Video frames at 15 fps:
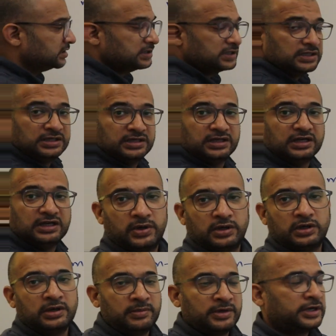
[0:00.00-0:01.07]
the
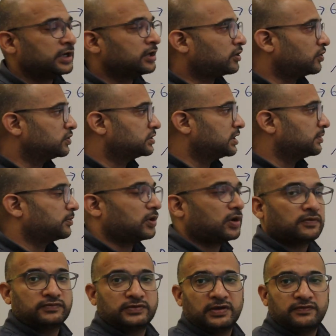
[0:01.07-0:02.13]
limiting concept
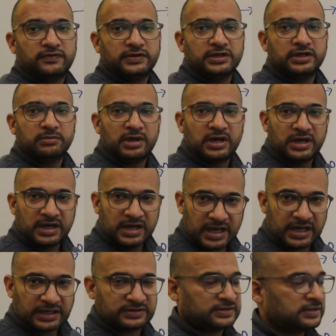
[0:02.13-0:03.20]
of the variable
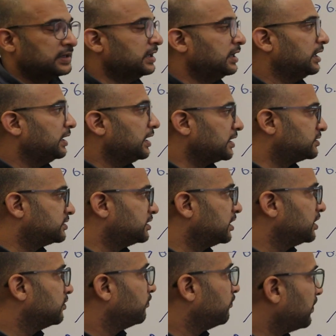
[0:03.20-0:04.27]
x. Let's
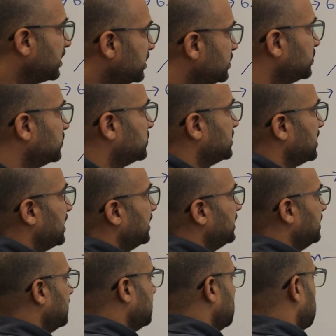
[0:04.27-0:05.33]
say when you
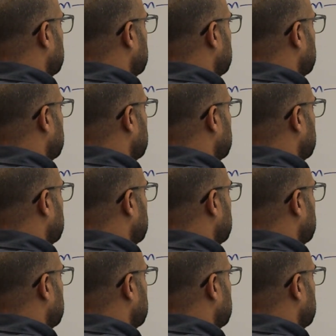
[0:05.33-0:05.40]
said